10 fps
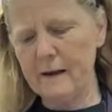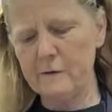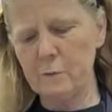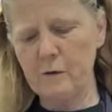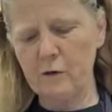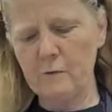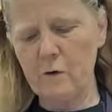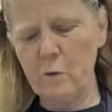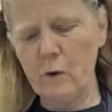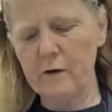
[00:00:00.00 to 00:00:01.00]
especially if
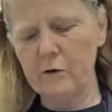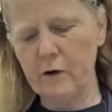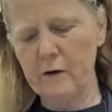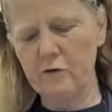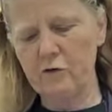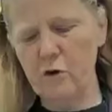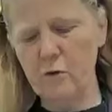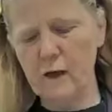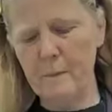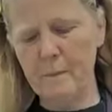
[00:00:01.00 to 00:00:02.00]
you want to try to show
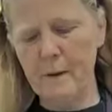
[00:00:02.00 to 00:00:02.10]
that